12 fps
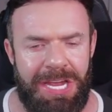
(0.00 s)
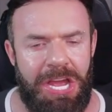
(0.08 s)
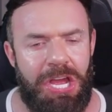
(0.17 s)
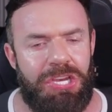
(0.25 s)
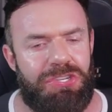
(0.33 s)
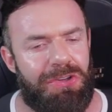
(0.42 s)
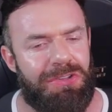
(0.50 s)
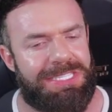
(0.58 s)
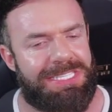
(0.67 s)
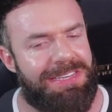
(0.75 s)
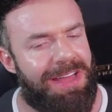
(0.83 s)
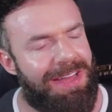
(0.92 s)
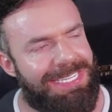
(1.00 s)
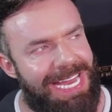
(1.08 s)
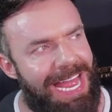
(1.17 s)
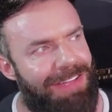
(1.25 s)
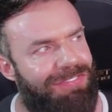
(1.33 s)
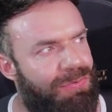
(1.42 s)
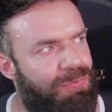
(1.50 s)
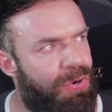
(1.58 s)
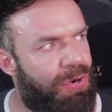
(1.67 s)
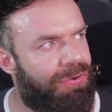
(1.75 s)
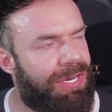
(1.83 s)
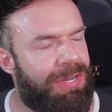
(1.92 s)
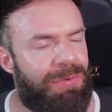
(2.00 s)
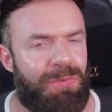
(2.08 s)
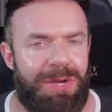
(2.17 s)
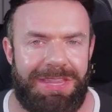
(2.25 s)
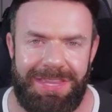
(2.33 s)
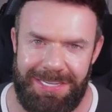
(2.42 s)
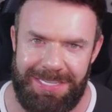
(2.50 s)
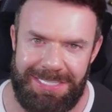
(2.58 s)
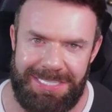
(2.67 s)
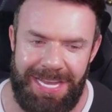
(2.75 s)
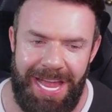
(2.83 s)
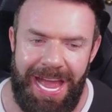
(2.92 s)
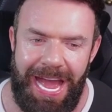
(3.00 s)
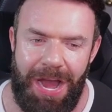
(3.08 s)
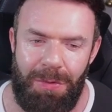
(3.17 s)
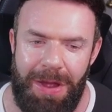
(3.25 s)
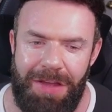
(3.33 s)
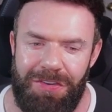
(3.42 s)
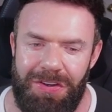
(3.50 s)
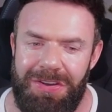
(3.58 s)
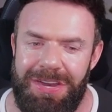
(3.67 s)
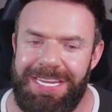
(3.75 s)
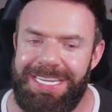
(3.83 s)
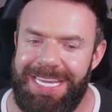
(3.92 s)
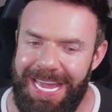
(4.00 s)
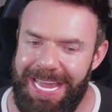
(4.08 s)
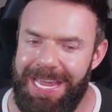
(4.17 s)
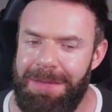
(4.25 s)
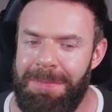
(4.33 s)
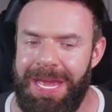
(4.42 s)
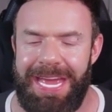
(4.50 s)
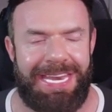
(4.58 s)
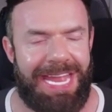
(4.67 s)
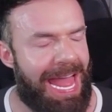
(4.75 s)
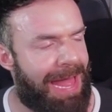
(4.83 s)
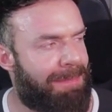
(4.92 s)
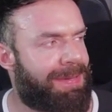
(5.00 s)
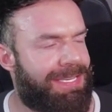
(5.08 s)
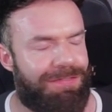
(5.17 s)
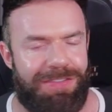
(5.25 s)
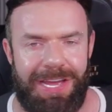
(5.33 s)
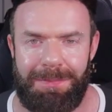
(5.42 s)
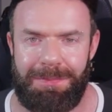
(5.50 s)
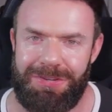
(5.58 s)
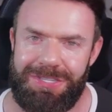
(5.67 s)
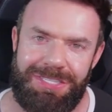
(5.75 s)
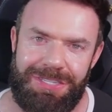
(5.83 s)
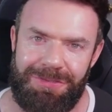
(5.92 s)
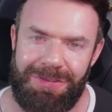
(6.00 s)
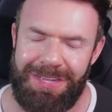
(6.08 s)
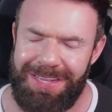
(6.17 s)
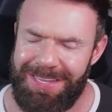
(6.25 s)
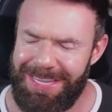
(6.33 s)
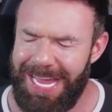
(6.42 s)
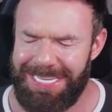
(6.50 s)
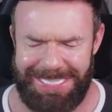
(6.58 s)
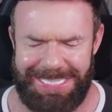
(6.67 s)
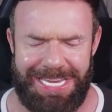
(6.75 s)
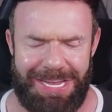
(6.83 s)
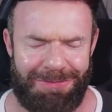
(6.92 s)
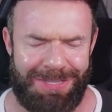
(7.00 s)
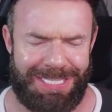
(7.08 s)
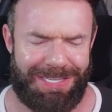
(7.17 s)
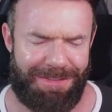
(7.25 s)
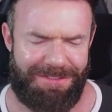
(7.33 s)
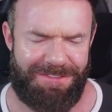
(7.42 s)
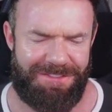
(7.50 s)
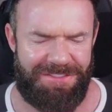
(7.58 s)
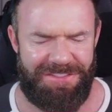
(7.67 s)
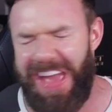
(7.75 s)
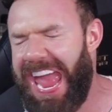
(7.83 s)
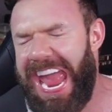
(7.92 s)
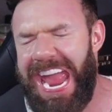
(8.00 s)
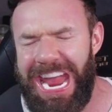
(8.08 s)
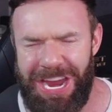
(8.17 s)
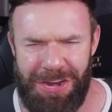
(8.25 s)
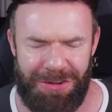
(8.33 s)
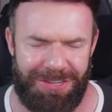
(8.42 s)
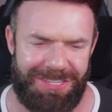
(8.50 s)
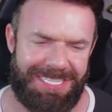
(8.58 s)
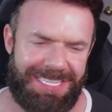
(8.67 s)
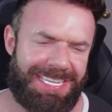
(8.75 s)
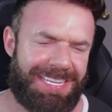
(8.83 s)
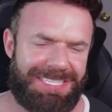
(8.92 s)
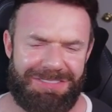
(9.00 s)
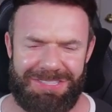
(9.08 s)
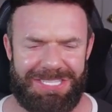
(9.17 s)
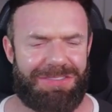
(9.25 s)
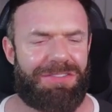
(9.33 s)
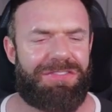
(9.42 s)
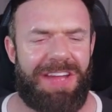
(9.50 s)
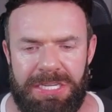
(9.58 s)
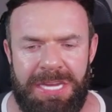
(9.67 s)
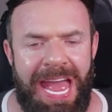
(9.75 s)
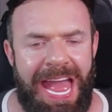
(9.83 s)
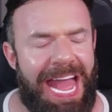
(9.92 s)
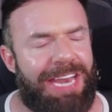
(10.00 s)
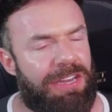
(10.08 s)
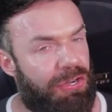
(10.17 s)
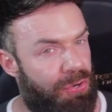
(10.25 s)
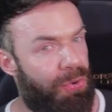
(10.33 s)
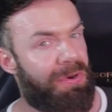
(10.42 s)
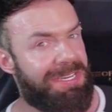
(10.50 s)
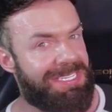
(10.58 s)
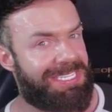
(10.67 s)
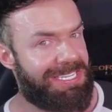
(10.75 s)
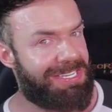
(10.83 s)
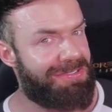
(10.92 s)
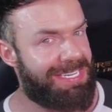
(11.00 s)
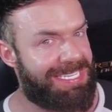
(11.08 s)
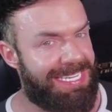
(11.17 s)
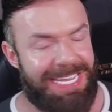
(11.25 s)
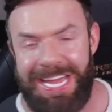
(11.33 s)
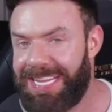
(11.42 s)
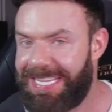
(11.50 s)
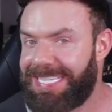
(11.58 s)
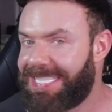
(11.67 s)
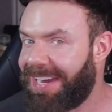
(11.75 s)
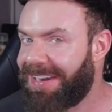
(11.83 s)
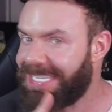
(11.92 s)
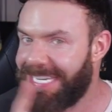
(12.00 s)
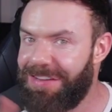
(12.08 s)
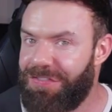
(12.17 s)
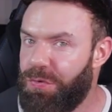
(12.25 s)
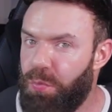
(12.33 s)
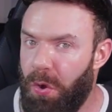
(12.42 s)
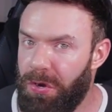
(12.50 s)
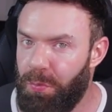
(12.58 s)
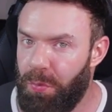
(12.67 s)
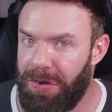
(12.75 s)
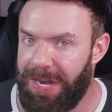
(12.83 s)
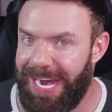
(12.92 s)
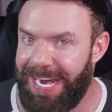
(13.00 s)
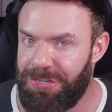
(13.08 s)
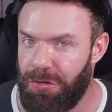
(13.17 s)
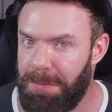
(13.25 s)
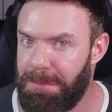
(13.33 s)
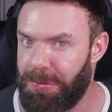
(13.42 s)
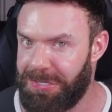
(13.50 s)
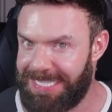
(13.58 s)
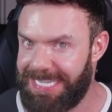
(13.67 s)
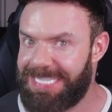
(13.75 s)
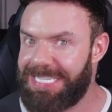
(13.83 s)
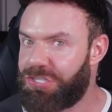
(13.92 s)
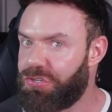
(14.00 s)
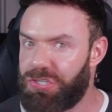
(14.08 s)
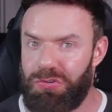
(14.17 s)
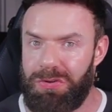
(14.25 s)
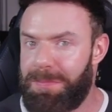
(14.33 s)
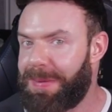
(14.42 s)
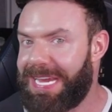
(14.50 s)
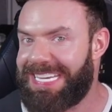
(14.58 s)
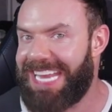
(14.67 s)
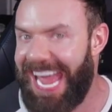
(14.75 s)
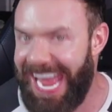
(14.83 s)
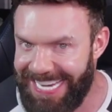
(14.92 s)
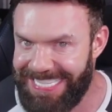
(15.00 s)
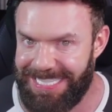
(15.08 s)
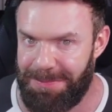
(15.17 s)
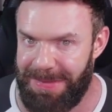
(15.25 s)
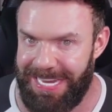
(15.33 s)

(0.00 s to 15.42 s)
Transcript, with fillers: does not have to worry with this. However, game and app developers do. That sounds fair, doesn't it? That sounds so fair. And according to Unity, these aren't even one on one hard numbers. This is just going to be an estimate